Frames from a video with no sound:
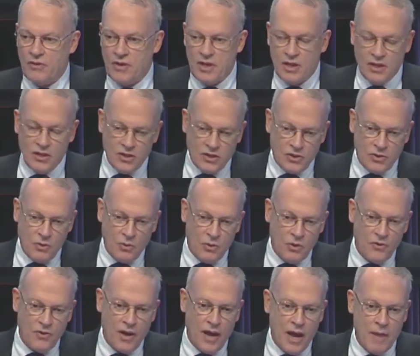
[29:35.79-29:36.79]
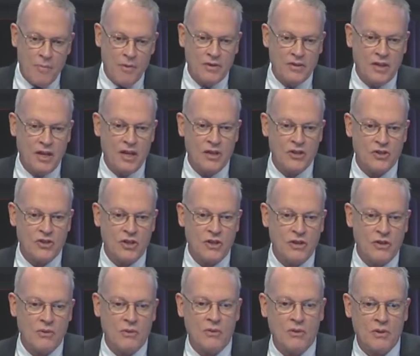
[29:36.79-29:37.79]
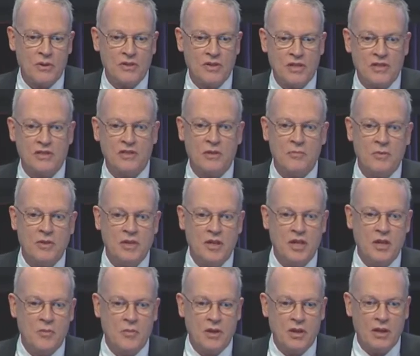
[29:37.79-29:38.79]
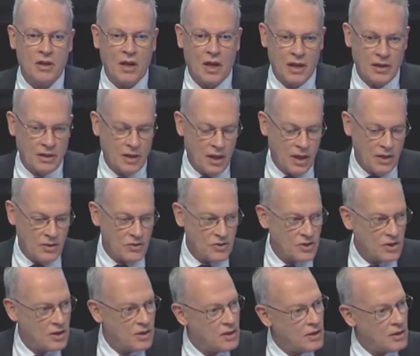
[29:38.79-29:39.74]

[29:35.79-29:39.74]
these or the hypertension or dyslipidemia guidelines,